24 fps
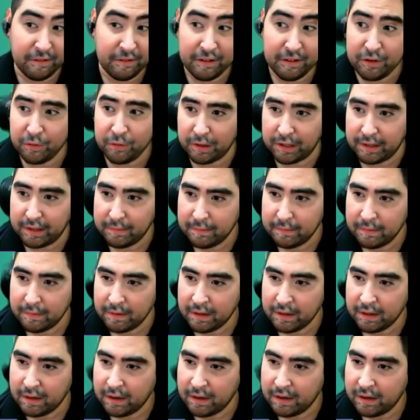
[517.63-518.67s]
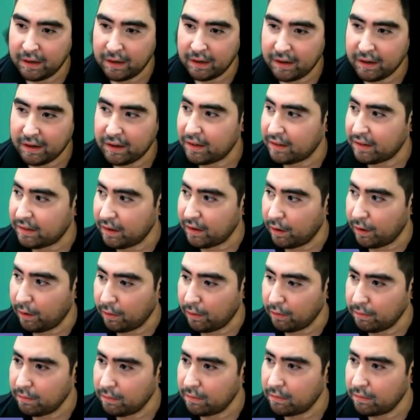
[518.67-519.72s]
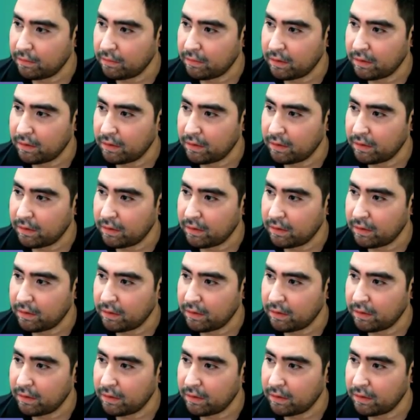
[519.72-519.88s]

individually. So